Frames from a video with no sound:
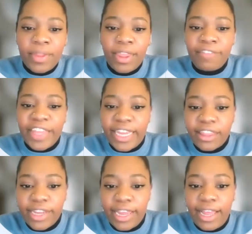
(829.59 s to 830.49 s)
if they get
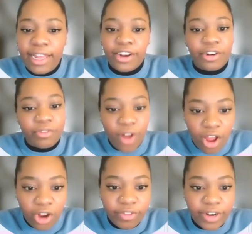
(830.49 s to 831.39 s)
the letter
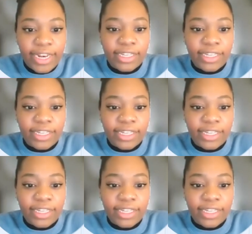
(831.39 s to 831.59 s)
wrong, right,